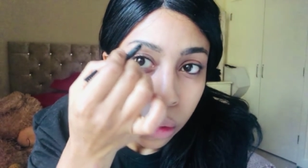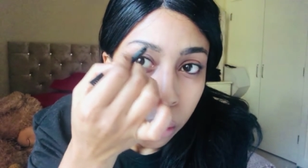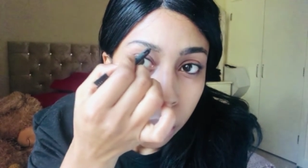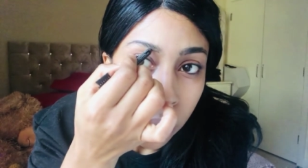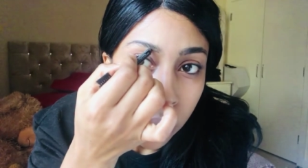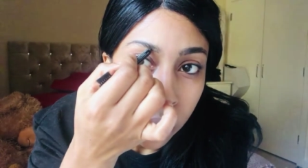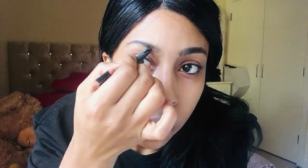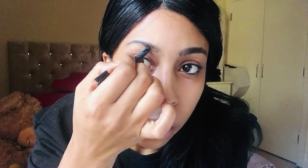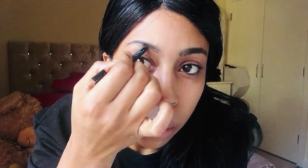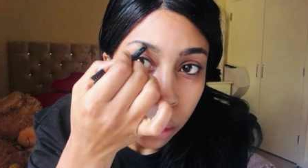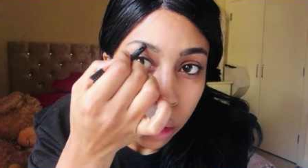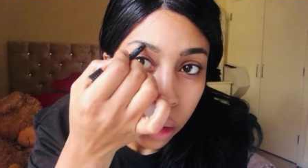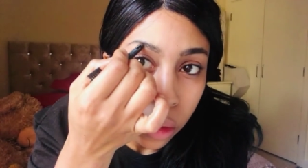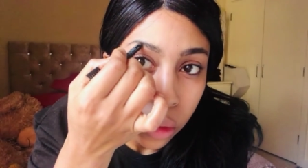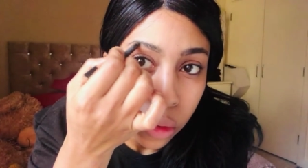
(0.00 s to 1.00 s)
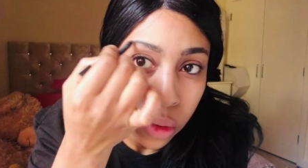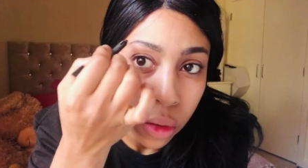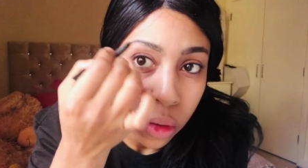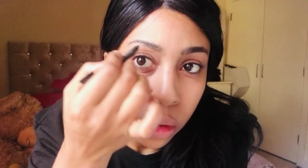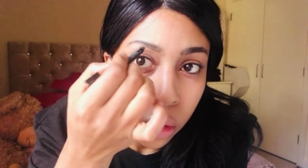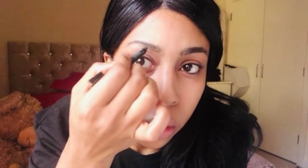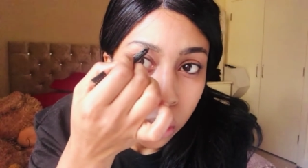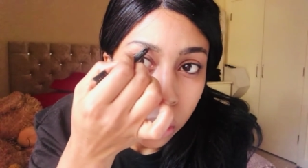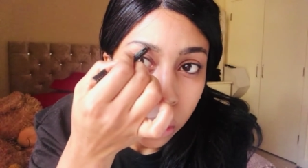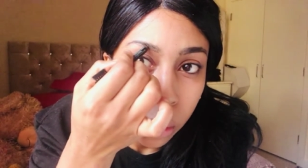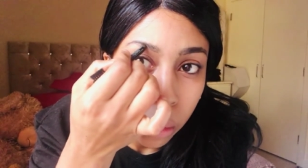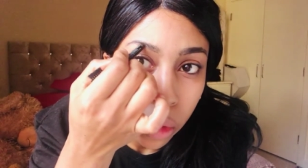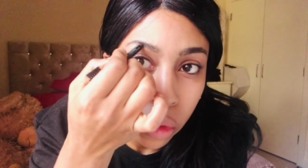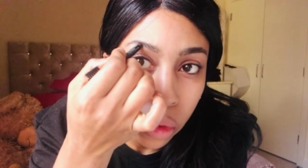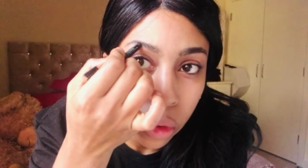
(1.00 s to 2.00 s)
make them as
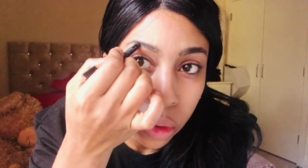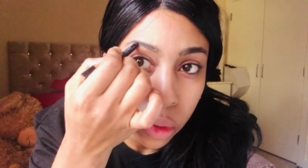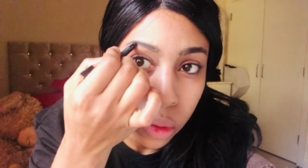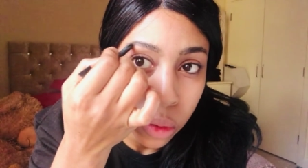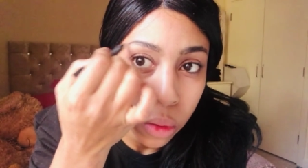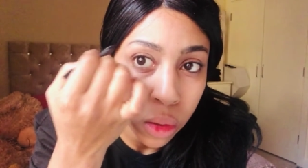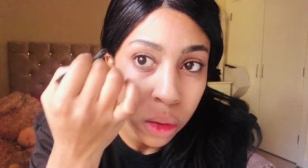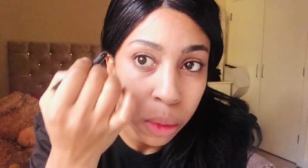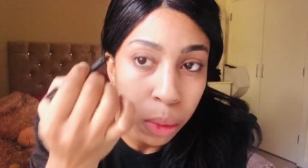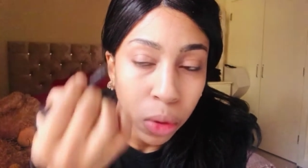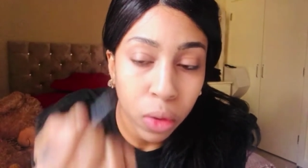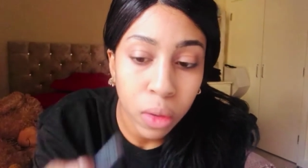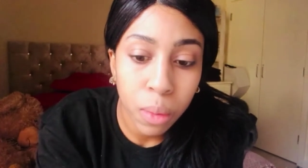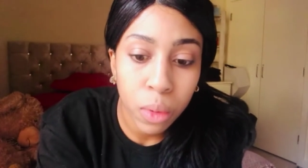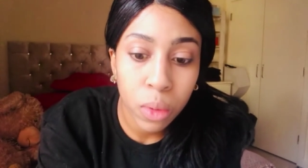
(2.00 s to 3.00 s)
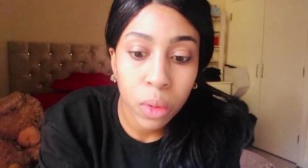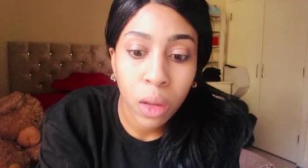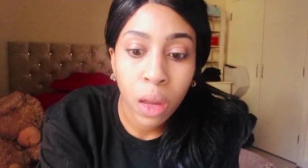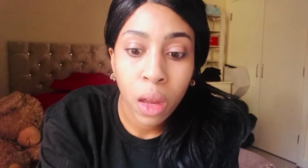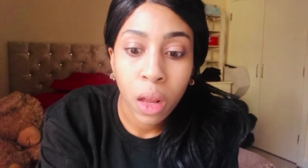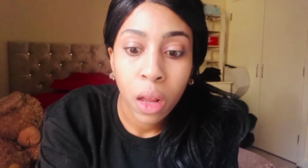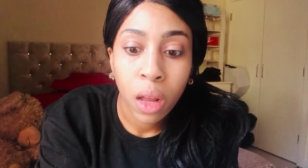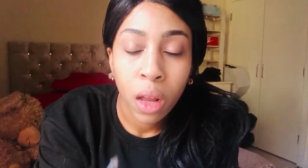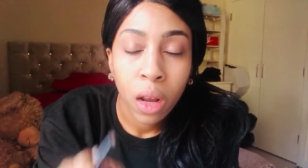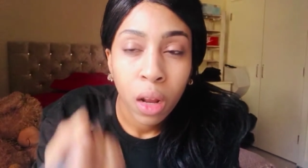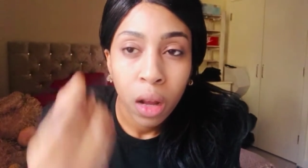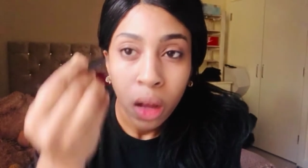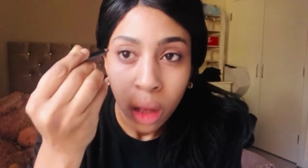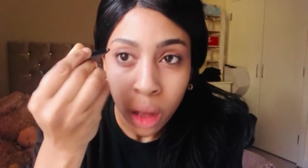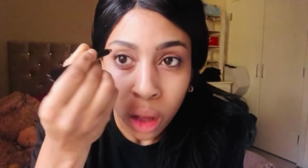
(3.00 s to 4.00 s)
symmetrical as possible
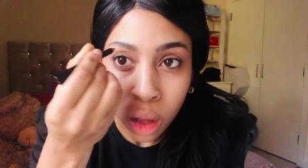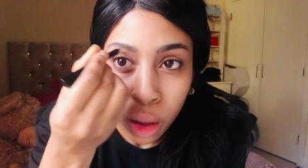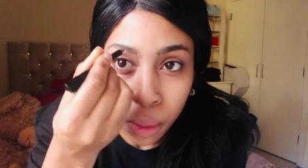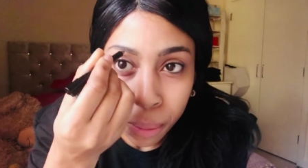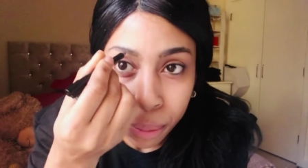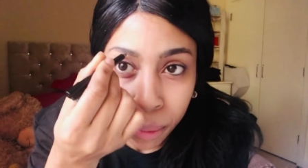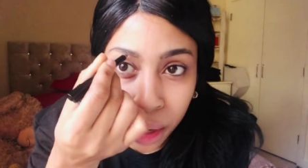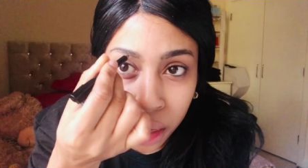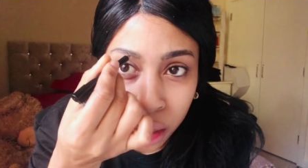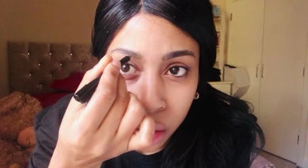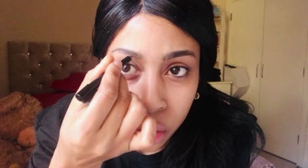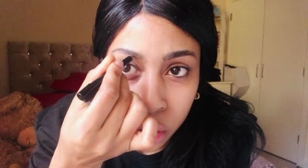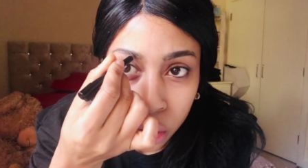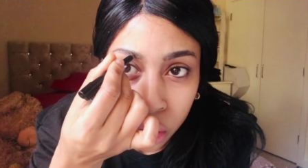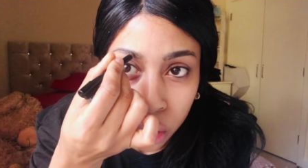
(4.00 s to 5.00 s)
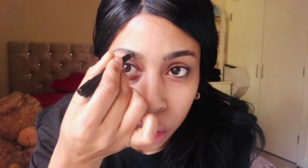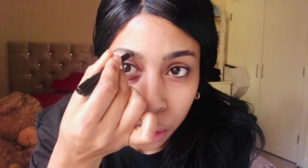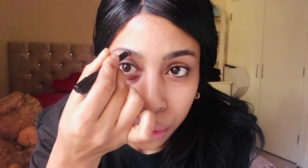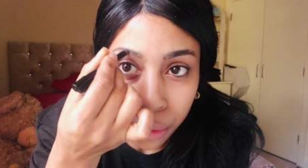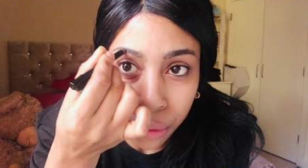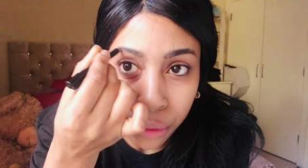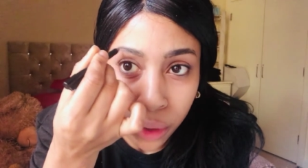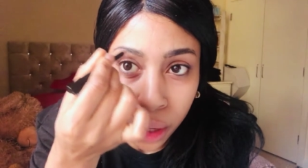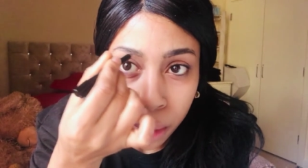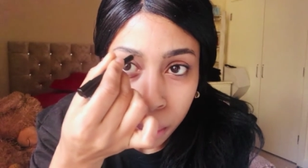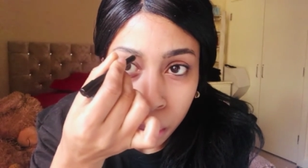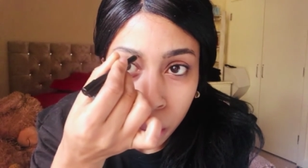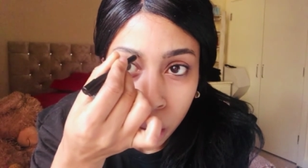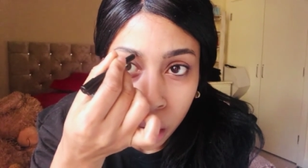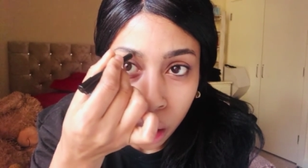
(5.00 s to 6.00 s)
managed to fit
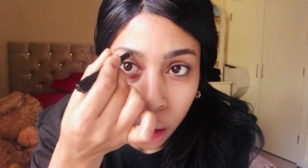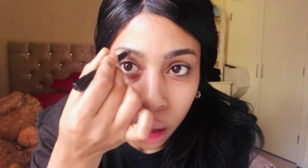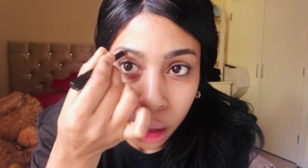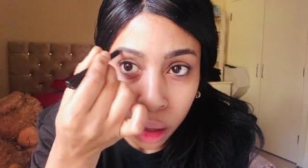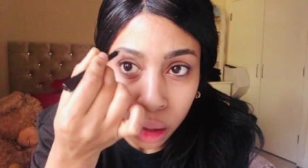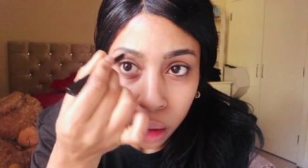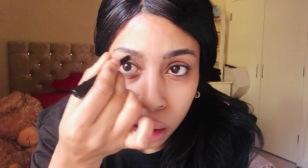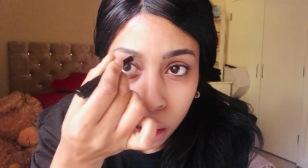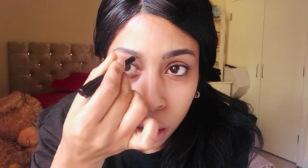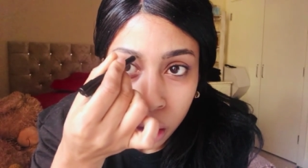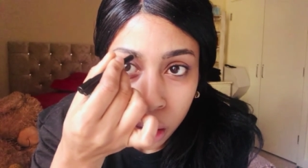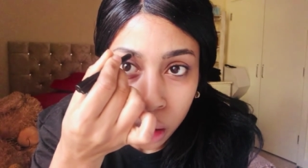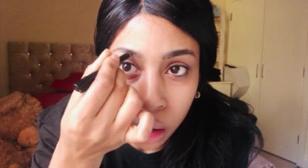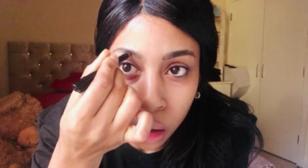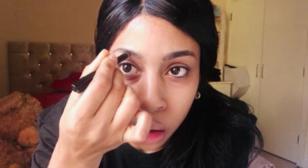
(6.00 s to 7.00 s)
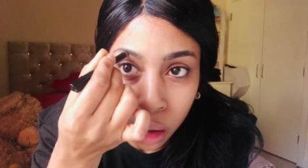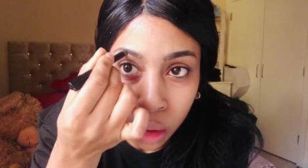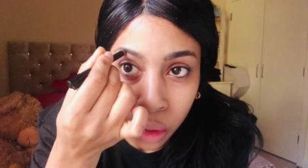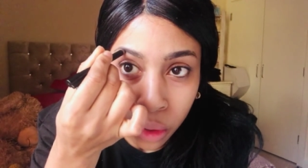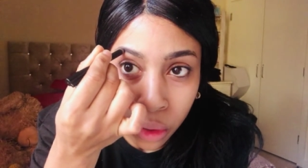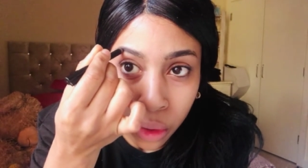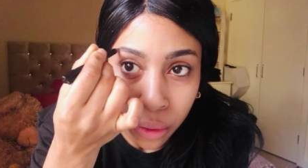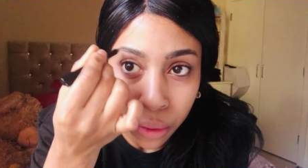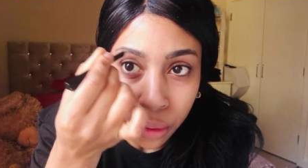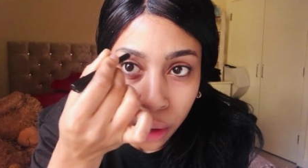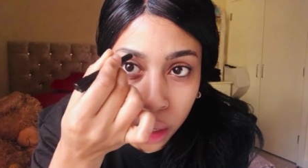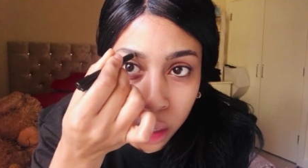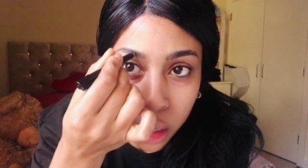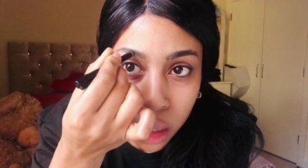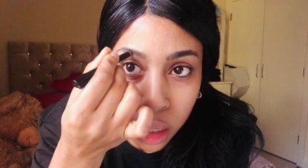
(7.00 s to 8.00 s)
my
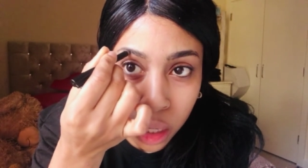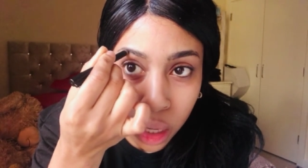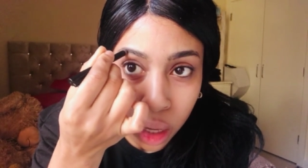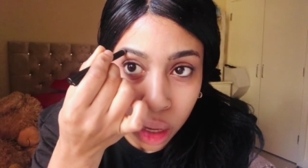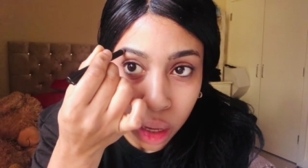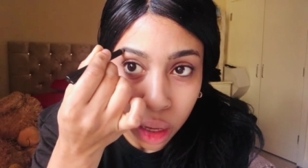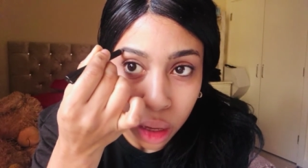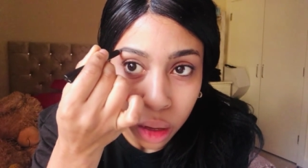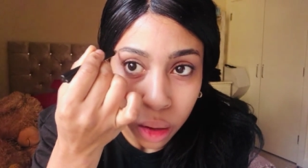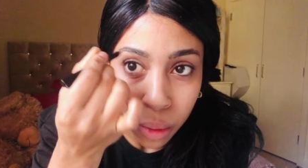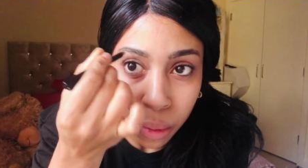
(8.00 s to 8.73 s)
vanity